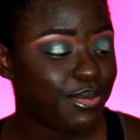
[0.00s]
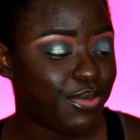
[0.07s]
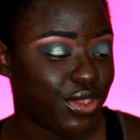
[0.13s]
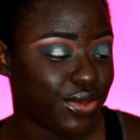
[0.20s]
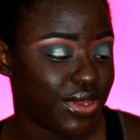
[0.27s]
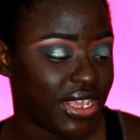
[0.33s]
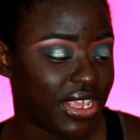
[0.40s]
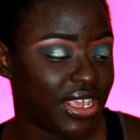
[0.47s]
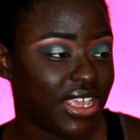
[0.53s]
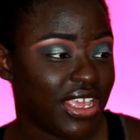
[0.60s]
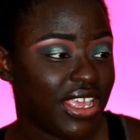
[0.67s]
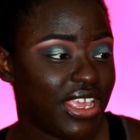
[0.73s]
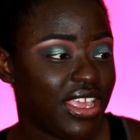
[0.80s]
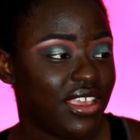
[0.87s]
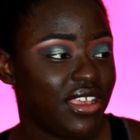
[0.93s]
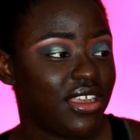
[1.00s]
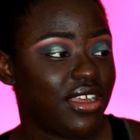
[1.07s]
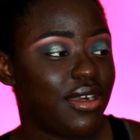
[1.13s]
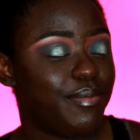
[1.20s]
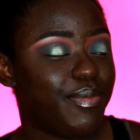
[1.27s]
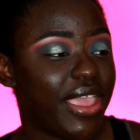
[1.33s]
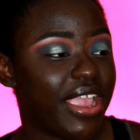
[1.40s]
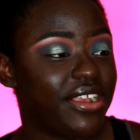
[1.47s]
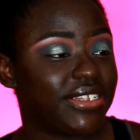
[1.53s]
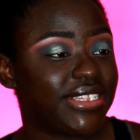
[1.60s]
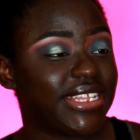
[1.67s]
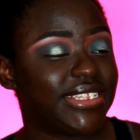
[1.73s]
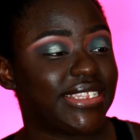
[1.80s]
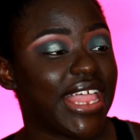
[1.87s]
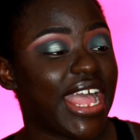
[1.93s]
Beauty compares
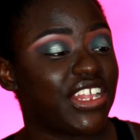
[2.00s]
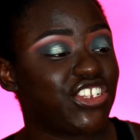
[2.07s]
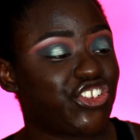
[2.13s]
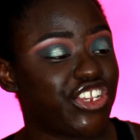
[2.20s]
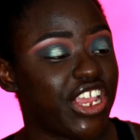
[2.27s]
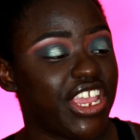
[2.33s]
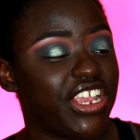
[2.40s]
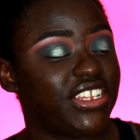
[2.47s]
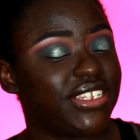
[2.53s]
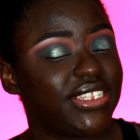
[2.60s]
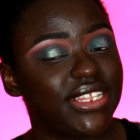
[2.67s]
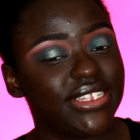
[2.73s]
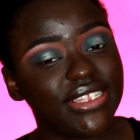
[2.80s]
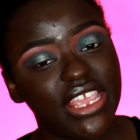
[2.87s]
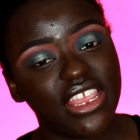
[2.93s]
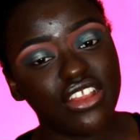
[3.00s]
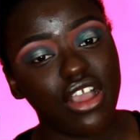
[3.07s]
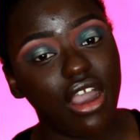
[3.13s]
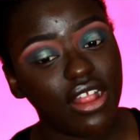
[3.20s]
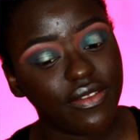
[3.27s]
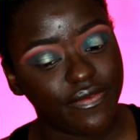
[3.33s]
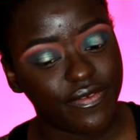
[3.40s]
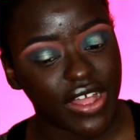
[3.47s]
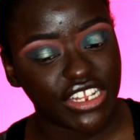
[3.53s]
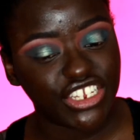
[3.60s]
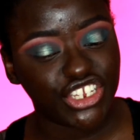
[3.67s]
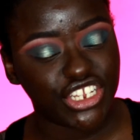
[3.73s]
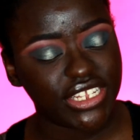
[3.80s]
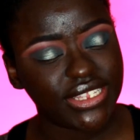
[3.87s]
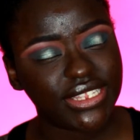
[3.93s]
its last shade. This is in Hot
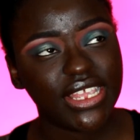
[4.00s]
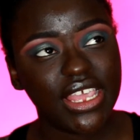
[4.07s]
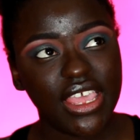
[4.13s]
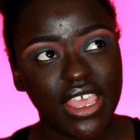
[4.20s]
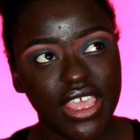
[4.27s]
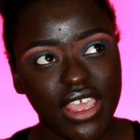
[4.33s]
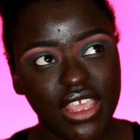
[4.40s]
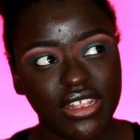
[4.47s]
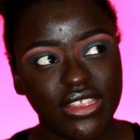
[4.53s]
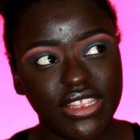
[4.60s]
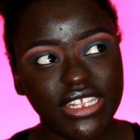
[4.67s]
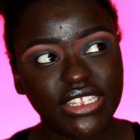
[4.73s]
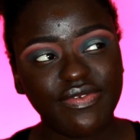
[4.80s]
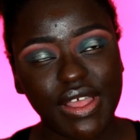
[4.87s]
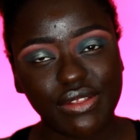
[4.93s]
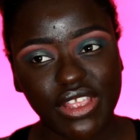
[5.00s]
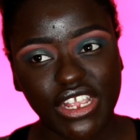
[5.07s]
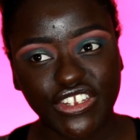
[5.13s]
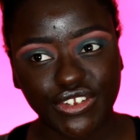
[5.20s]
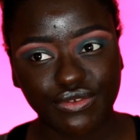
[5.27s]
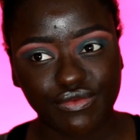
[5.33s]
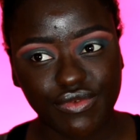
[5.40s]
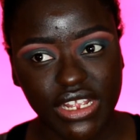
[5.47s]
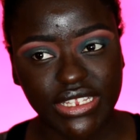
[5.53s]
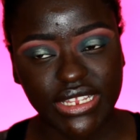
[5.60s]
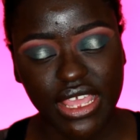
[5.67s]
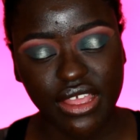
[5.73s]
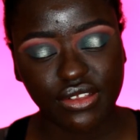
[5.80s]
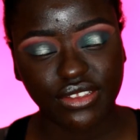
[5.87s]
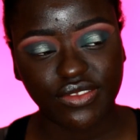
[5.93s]
Fudge. This foundation
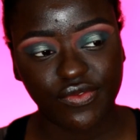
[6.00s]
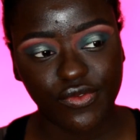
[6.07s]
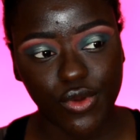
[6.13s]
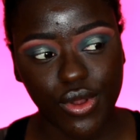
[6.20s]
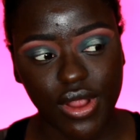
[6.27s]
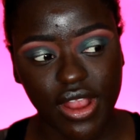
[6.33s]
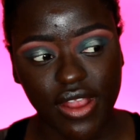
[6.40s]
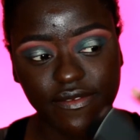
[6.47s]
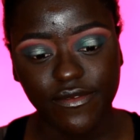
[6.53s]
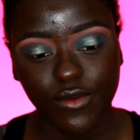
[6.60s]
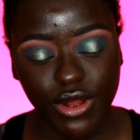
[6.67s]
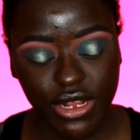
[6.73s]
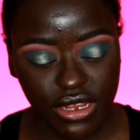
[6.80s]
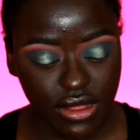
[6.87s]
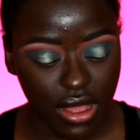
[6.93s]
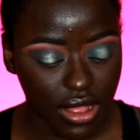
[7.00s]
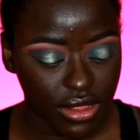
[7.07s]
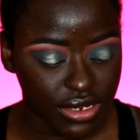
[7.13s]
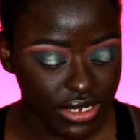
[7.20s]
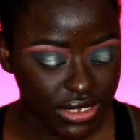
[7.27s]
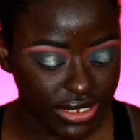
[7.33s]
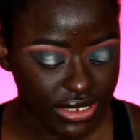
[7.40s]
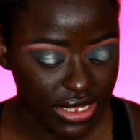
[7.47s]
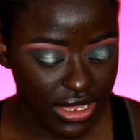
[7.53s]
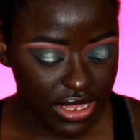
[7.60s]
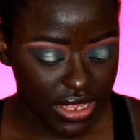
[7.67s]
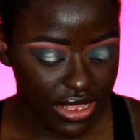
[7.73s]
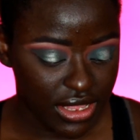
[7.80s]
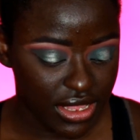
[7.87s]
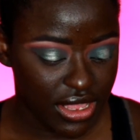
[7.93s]
retails for
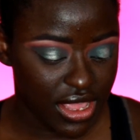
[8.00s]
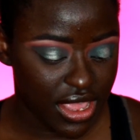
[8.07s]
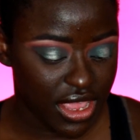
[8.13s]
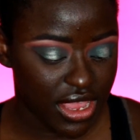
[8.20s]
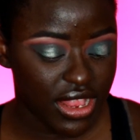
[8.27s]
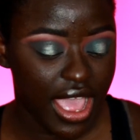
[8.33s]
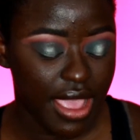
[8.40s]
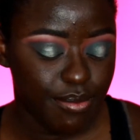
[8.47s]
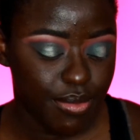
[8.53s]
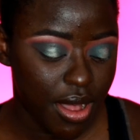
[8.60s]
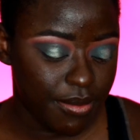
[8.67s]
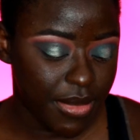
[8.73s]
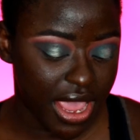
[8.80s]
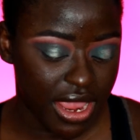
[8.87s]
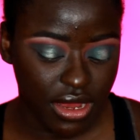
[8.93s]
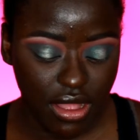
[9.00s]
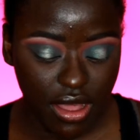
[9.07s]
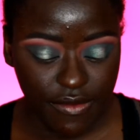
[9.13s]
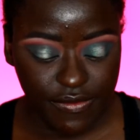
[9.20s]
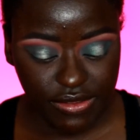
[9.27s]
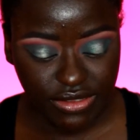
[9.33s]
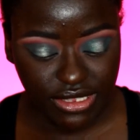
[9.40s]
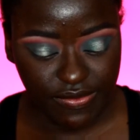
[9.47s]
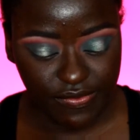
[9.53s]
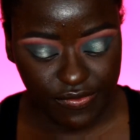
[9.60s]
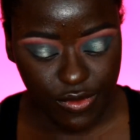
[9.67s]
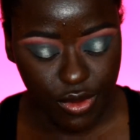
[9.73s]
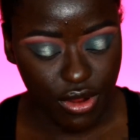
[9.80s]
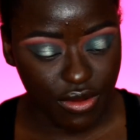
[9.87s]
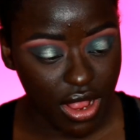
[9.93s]
$40 and I bought mine off of
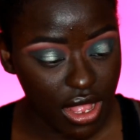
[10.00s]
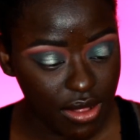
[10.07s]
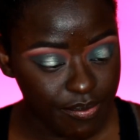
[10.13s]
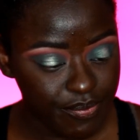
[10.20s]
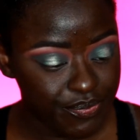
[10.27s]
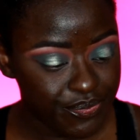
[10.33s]
Sephora.